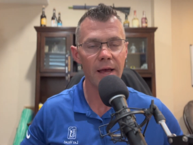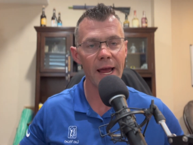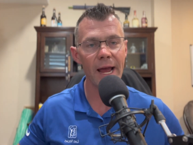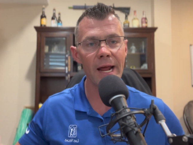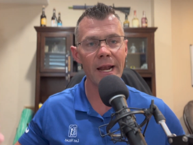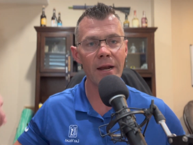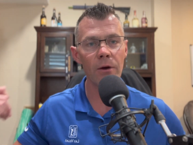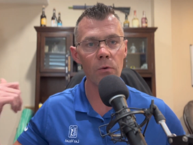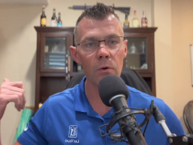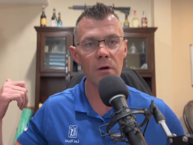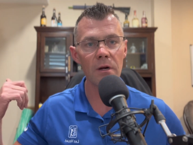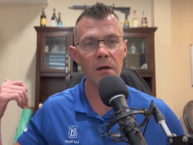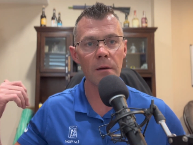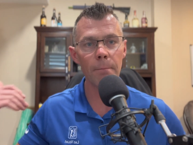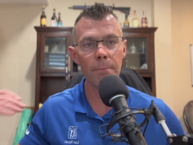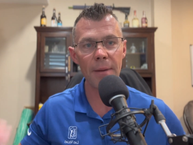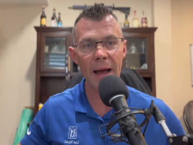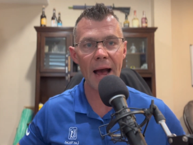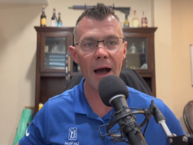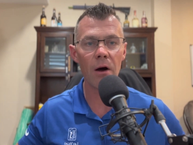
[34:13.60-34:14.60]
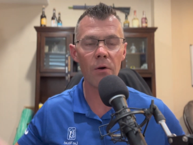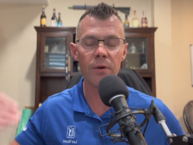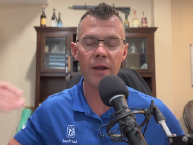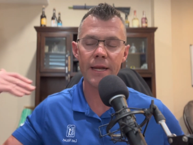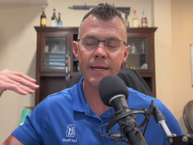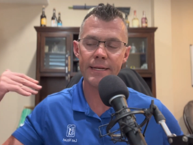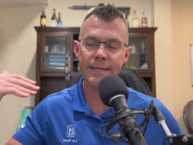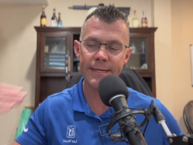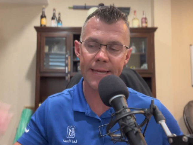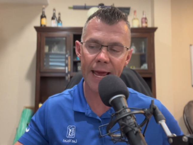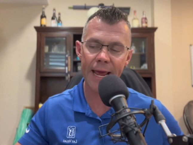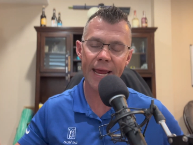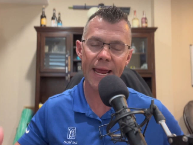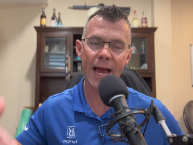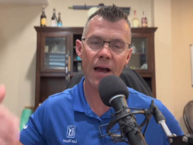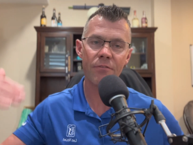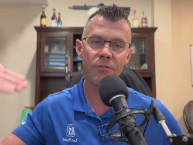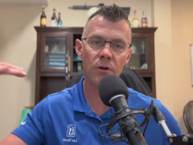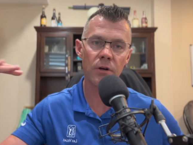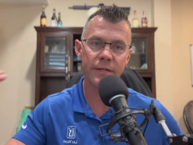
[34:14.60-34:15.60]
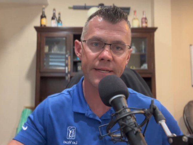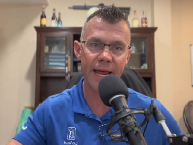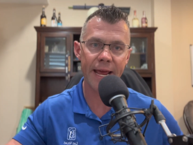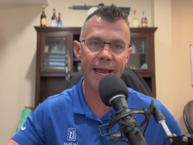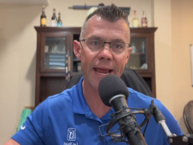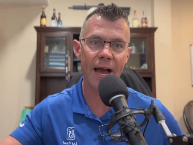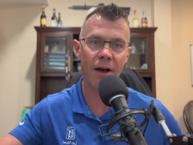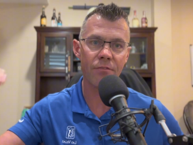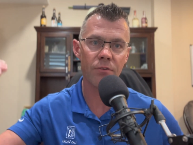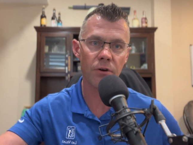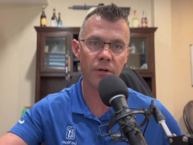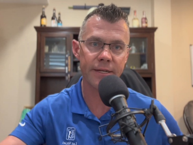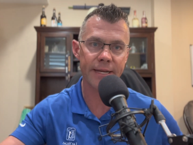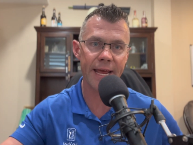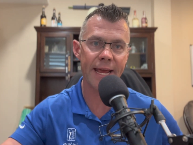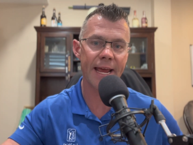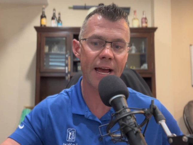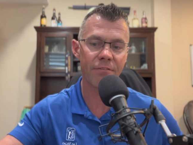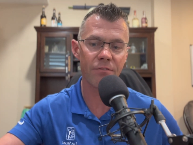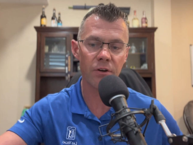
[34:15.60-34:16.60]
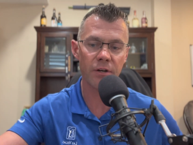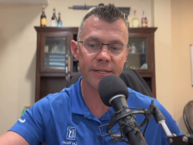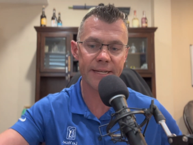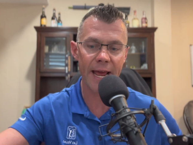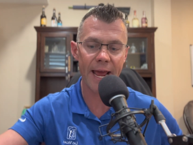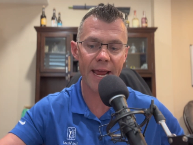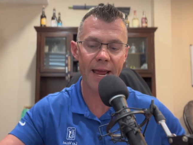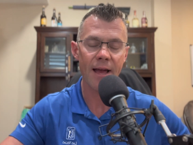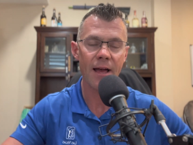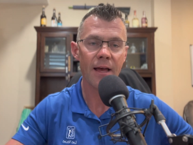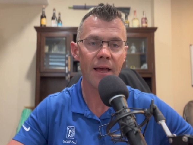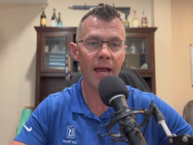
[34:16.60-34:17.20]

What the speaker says: and it will compound day after day after day after day.